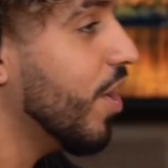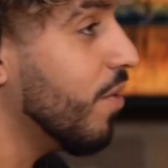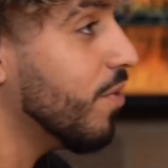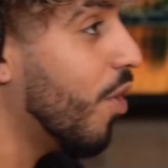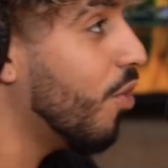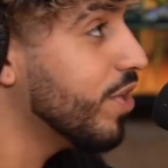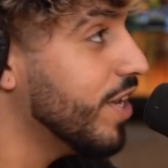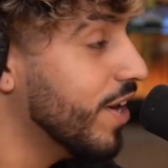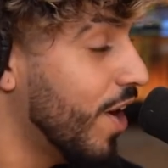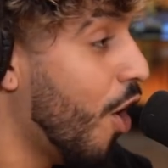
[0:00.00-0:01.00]
or no, a whole
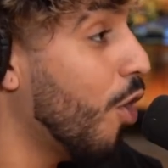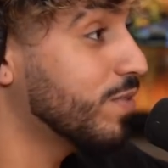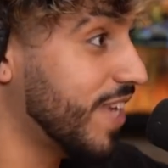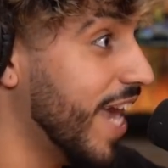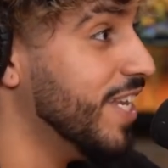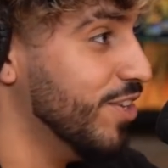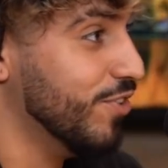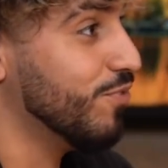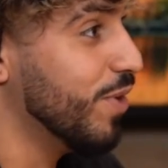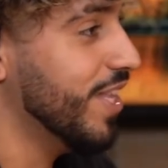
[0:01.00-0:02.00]
year, whole 10
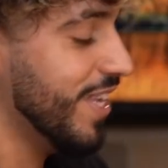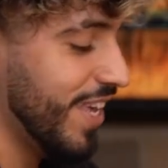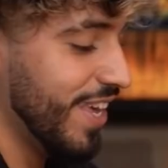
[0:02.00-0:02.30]
years, really.